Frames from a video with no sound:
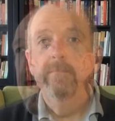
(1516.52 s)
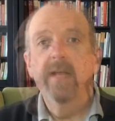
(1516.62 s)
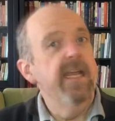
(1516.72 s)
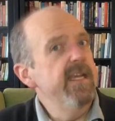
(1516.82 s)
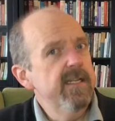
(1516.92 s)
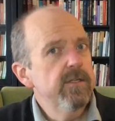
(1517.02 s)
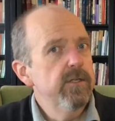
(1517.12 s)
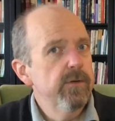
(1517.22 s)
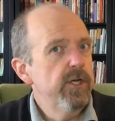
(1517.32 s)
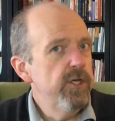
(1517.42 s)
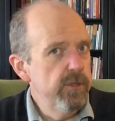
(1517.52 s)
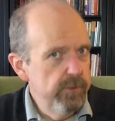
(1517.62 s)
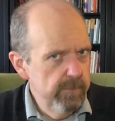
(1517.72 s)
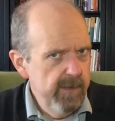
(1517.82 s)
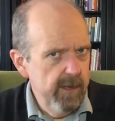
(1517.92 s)
He didn't do a
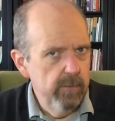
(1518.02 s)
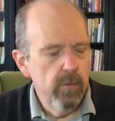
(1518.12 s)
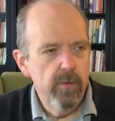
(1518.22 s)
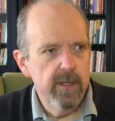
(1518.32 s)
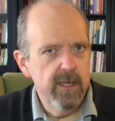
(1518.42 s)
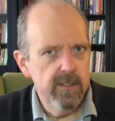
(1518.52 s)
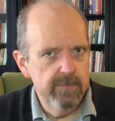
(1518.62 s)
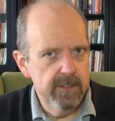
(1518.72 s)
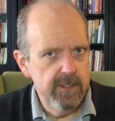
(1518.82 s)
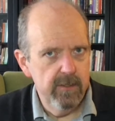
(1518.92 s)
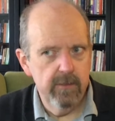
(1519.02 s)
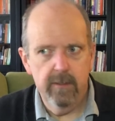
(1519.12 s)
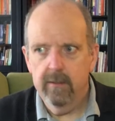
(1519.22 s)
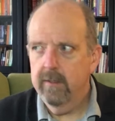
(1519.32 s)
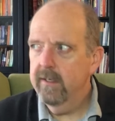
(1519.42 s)
huge amount with his
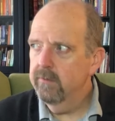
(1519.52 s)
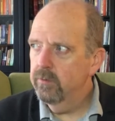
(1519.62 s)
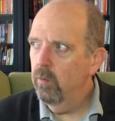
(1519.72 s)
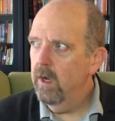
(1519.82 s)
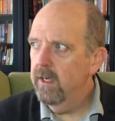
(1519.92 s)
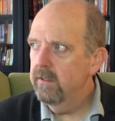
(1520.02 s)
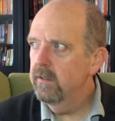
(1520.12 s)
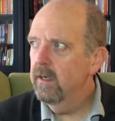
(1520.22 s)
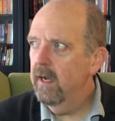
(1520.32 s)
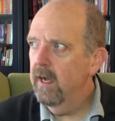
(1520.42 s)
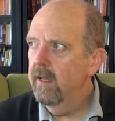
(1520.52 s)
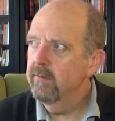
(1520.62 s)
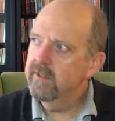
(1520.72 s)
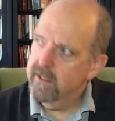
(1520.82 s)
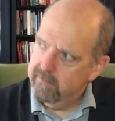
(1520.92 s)
material. There was one,
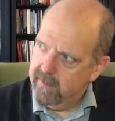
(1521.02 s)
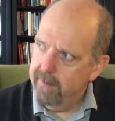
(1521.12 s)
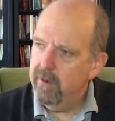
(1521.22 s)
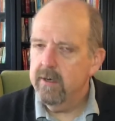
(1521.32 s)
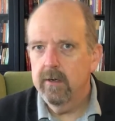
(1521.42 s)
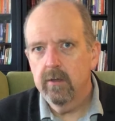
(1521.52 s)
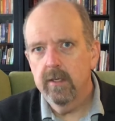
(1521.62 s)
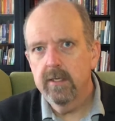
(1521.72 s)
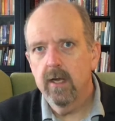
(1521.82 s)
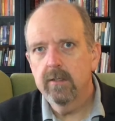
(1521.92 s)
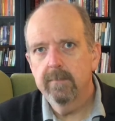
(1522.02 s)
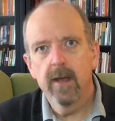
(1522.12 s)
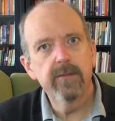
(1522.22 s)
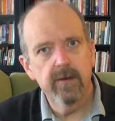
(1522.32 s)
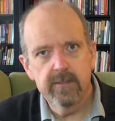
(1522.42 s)
there's that Kay Breton article I talked
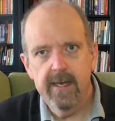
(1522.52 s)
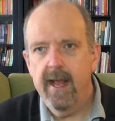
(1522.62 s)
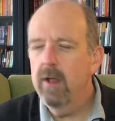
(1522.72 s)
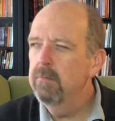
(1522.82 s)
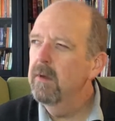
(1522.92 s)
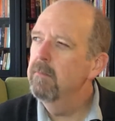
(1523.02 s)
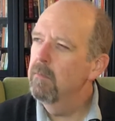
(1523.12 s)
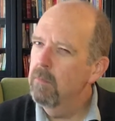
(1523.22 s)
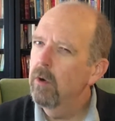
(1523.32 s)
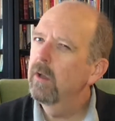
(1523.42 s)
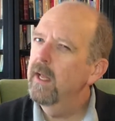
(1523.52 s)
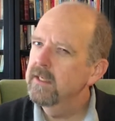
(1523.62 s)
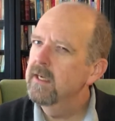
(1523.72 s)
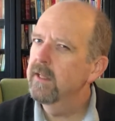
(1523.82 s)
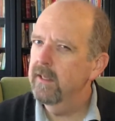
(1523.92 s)
about, there's that album, and more or
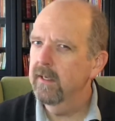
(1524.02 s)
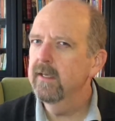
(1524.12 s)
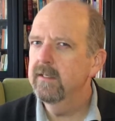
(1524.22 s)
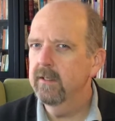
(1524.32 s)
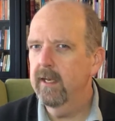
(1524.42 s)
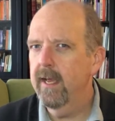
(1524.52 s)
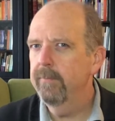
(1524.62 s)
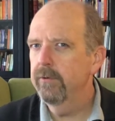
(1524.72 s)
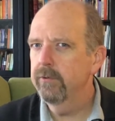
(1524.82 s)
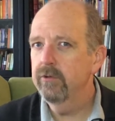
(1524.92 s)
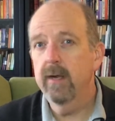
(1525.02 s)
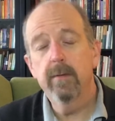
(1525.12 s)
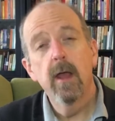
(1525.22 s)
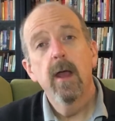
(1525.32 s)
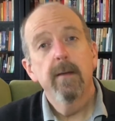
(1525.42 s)
less nothing until the Labrador trip.
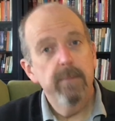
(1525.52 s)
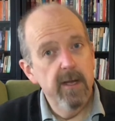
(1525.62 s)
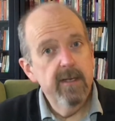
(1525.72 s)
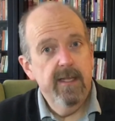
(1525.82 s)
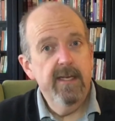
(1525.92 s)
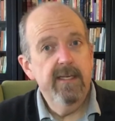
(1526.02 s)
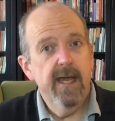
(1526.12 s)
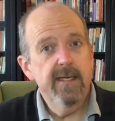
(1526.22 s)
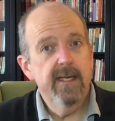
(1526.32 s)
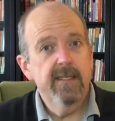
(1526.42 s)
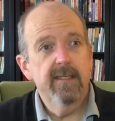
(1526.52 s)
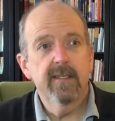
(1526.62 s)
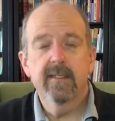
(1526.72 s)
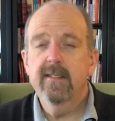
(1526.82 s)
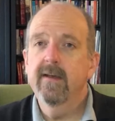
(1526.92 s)
But then he died in
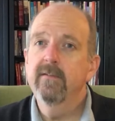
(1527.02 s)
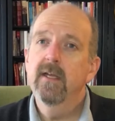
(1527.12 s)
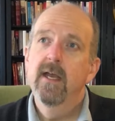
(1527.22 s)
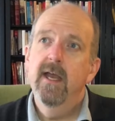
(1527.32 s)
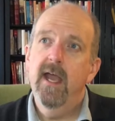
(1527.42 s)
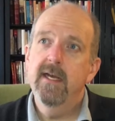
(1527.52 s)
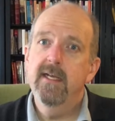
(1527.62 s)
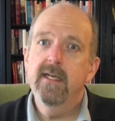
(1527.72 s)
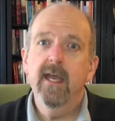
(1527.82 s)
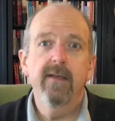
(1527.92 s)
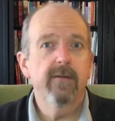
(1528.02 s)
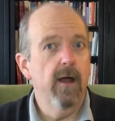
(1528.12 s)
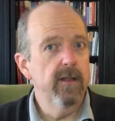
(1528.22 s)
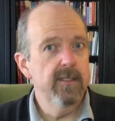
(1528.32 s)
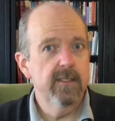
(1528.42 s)
1967, and he gave
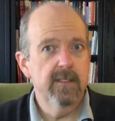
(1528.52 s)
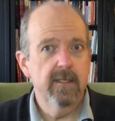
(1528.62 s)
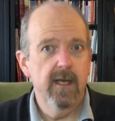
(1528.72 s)
all his